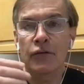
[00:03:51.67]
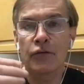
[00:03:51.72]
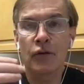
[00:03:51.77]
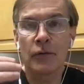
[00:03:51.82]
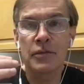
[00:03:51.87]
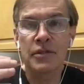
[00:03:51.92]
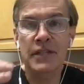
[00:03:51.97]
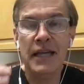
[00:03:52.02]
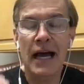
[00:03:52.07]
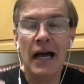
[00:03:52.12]

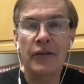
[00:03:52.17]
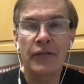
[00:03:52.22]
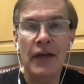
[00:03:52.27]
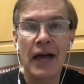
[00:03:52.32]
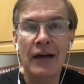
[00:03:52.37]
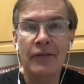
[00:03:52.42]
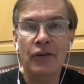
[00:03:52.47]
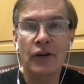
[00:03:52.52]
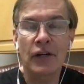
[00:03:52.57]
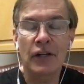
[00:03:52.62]
from South
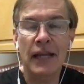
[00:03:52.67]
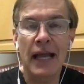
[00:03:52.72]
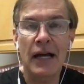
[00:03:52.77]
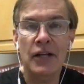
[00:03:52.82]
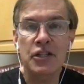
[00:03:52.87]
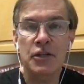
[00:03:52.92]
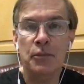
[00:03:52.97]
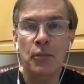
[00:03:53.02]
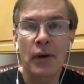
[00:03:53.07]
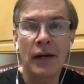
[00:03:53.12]
Africa now
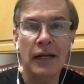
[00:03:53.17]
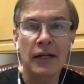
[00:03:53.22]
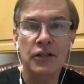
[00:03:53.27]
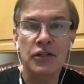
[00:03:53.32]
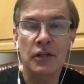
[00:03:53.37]
spreading